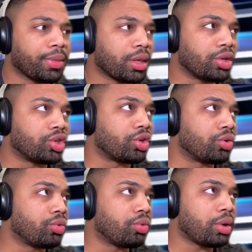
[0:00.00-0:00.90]

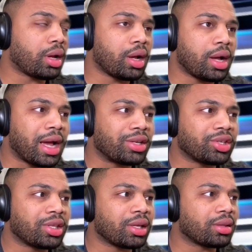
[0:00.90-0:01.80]
Two, I just
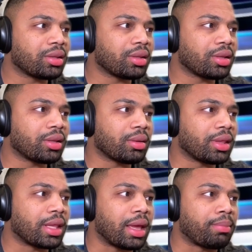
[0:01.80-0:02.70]
think that